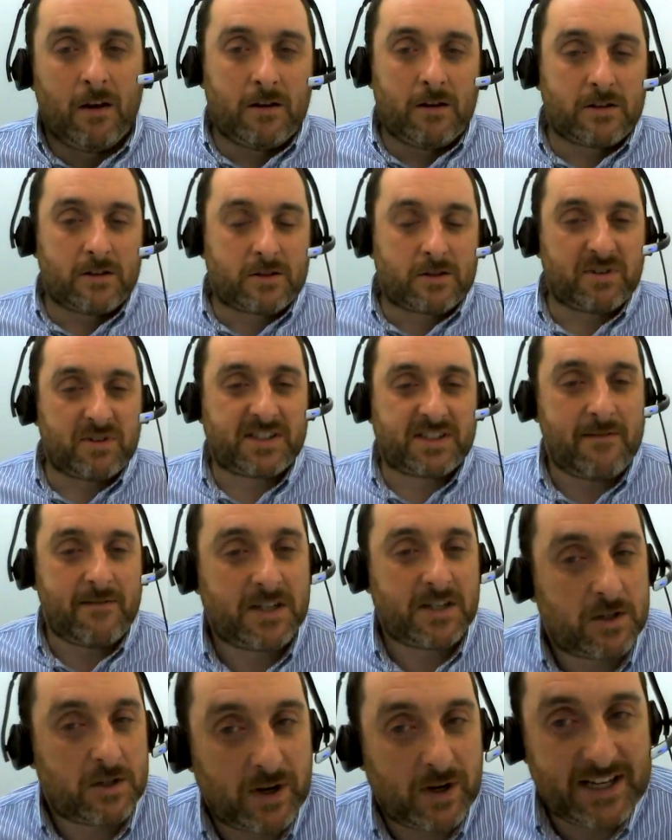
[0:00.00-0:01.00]
So with
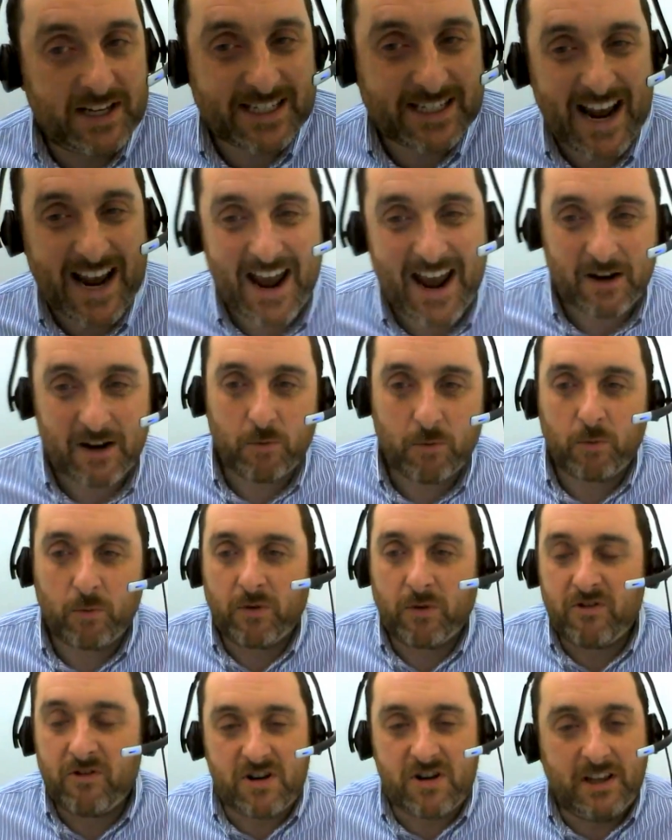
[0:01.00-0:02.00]
70-20-10,
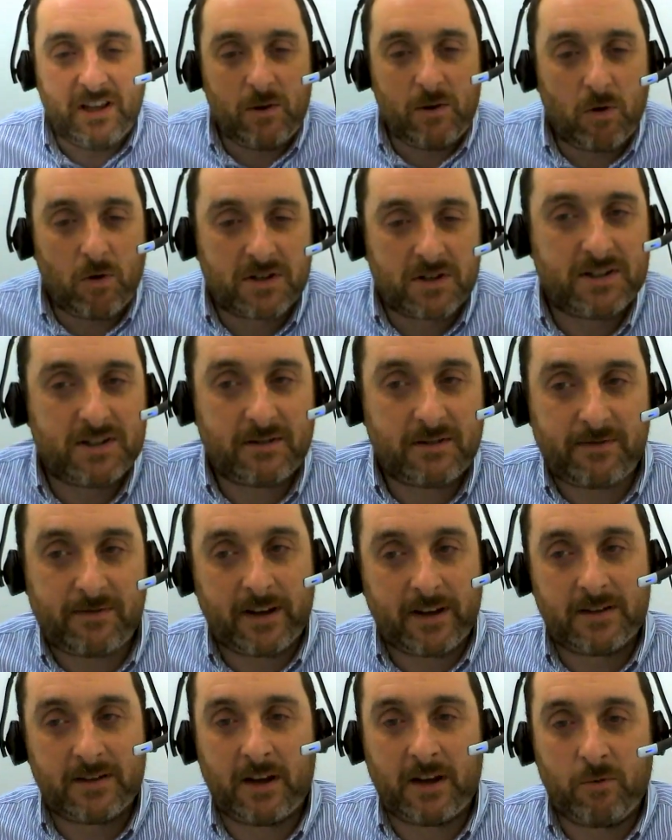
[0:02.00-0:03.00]
we really wanted to
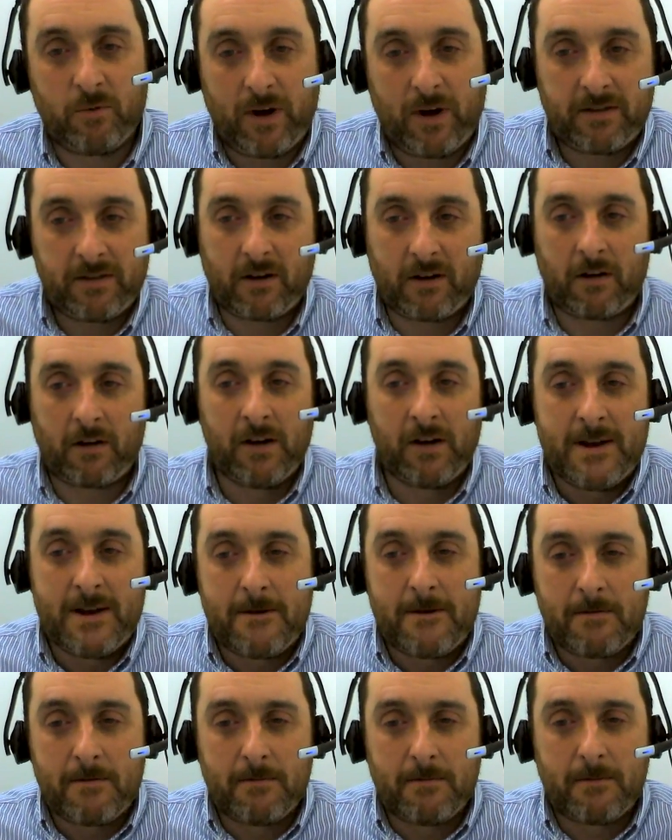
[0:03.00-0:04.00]
find out whether
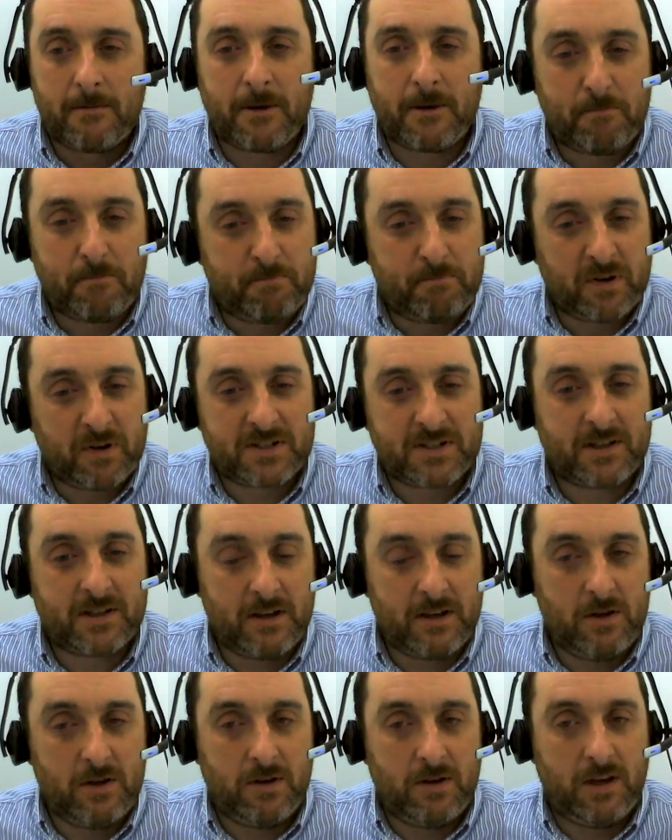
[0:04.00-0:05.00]
the buzz
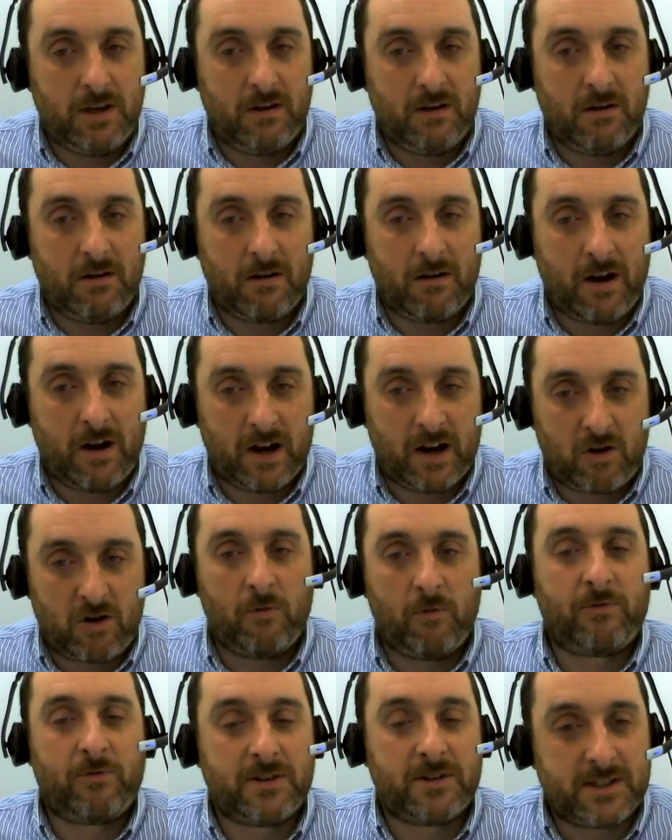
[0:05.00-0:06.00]
that you hear at
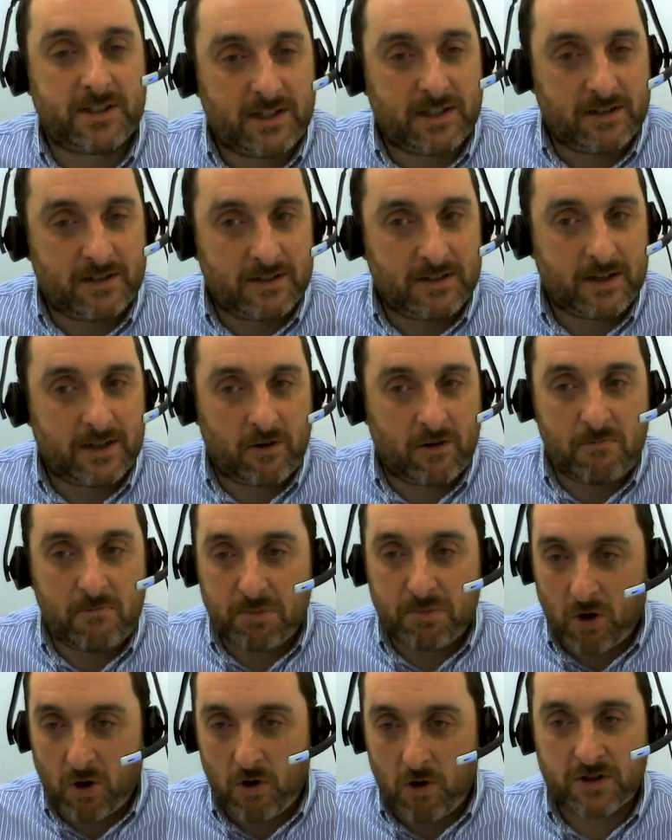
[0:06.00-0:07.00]
conferences and on
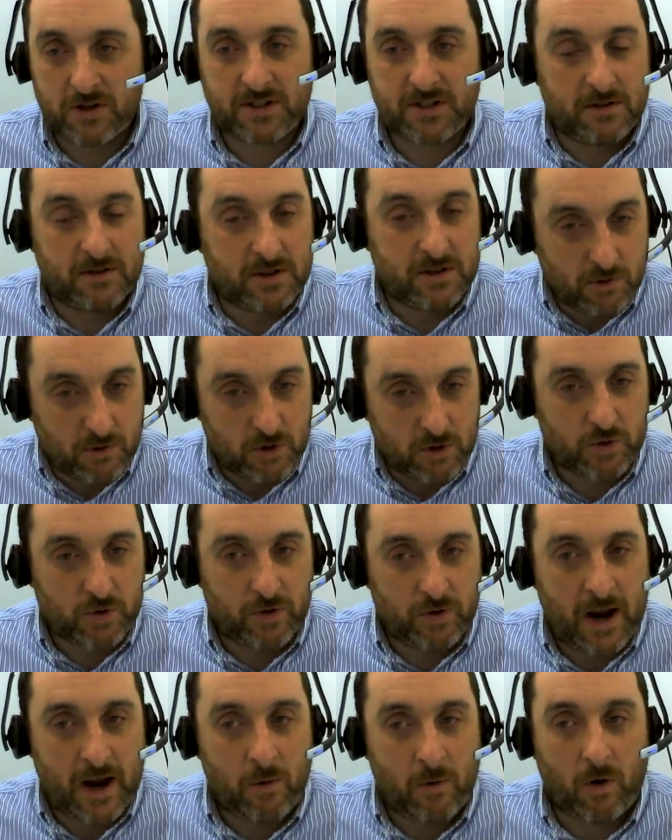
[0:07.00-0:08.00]
blogs and on social
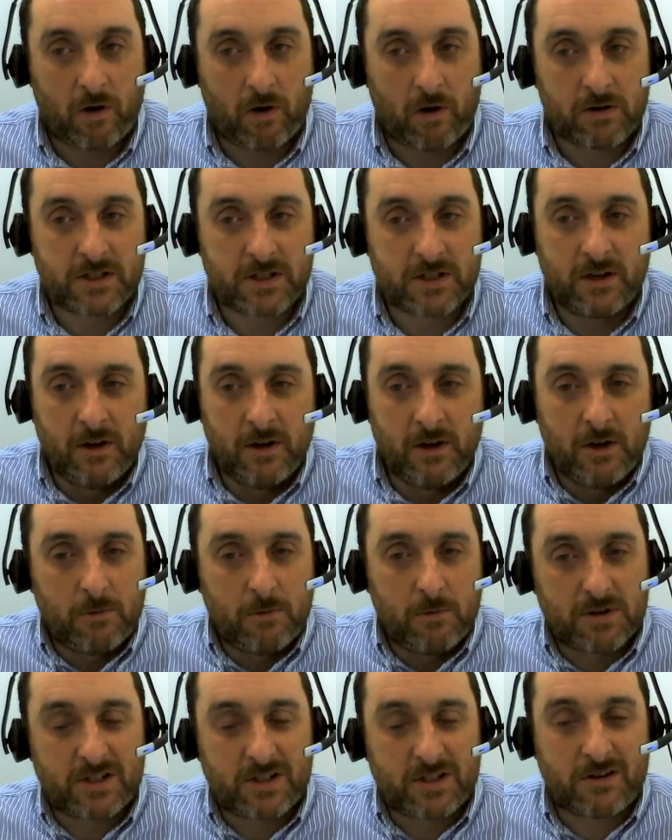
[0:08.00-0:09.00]
networks
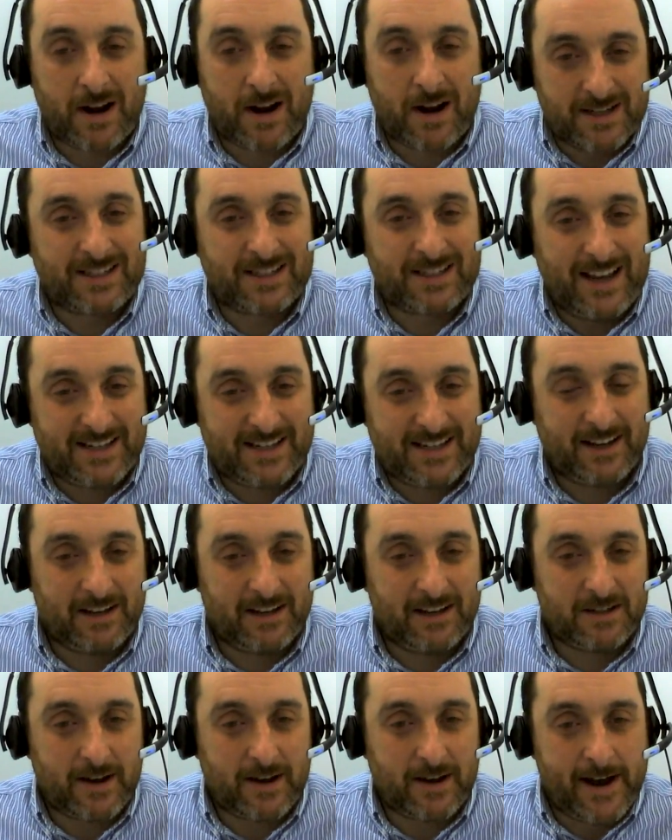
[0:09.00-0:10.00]
was translating
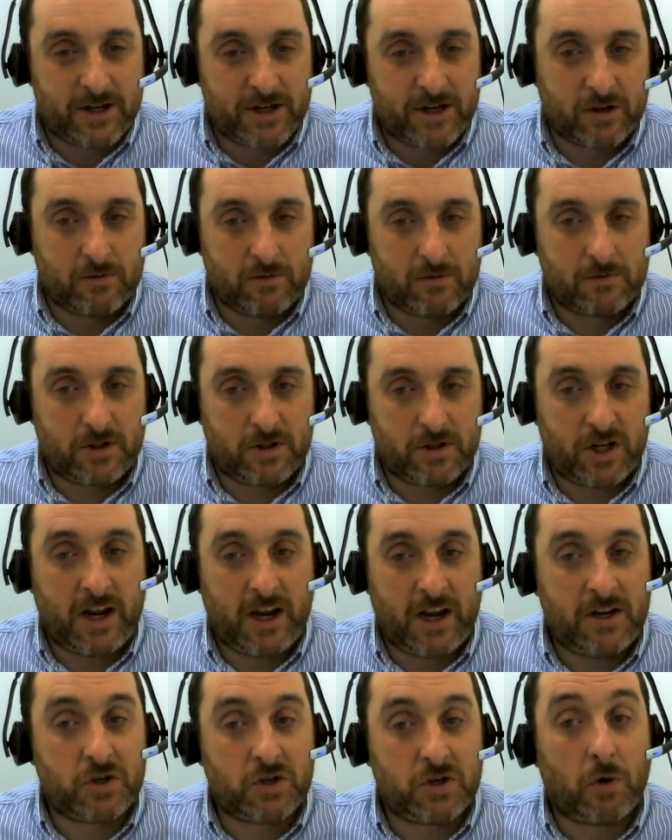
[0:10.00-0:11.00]
into actual
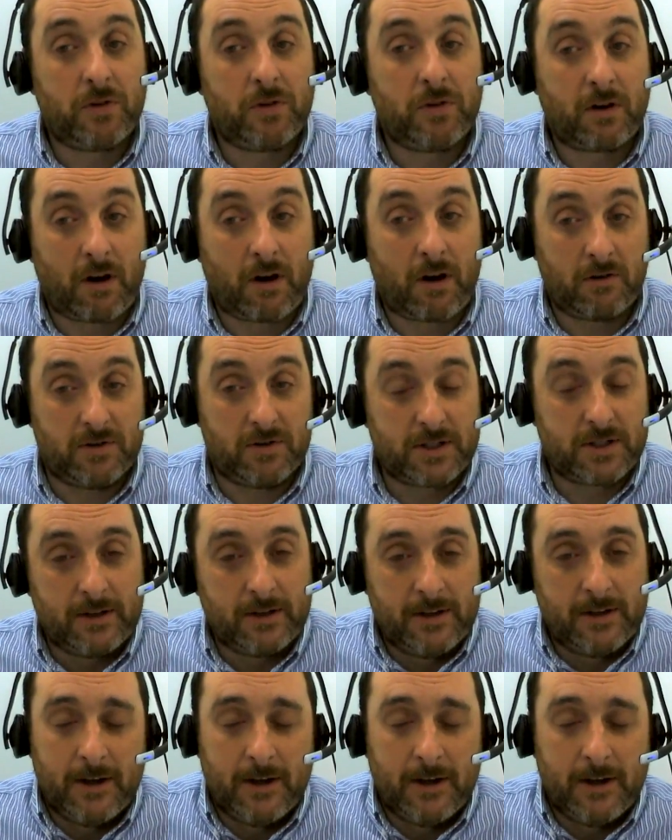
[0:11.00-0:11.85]
change on the ground.